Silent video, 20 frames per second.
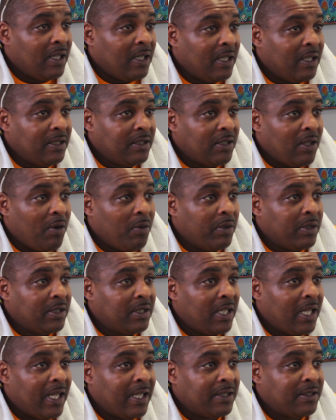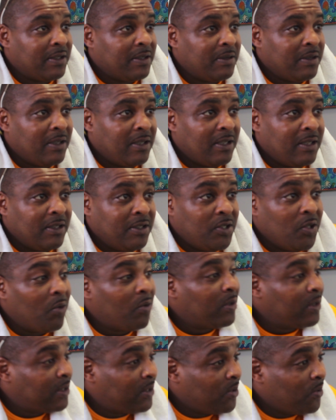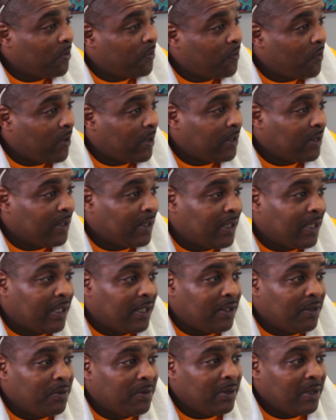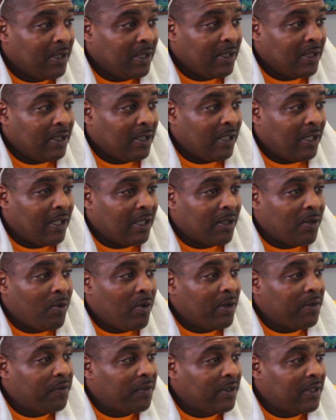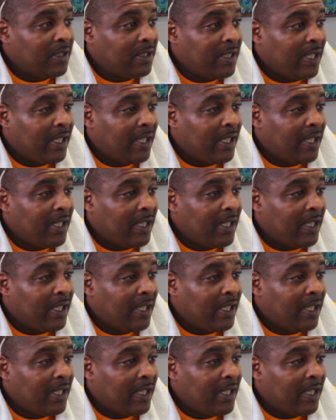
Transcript: Uh, he's always has a, a, joke or two for you to get you uh, going for the